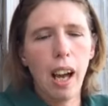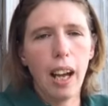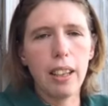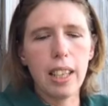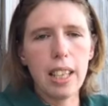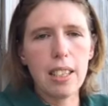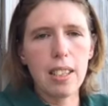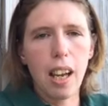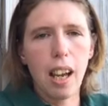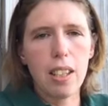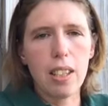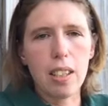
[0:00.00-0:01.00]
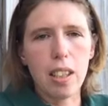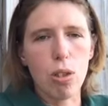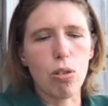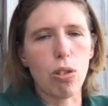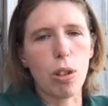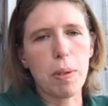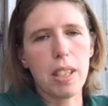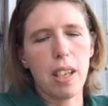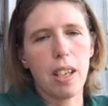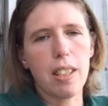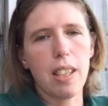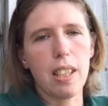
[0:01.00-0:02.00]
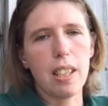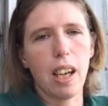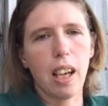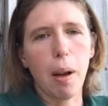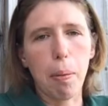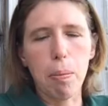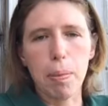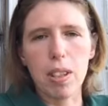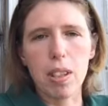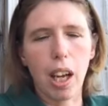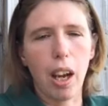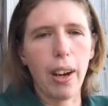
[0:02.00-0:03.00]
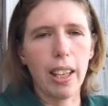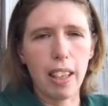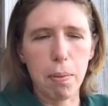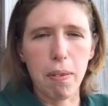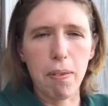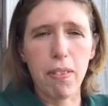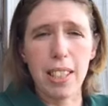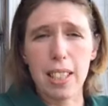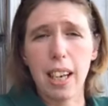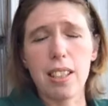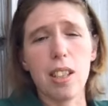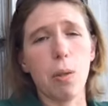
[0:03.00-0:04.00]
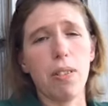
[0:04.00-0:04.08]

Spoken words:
And these discussion groups started a couple of months ago, and they've been fantastic.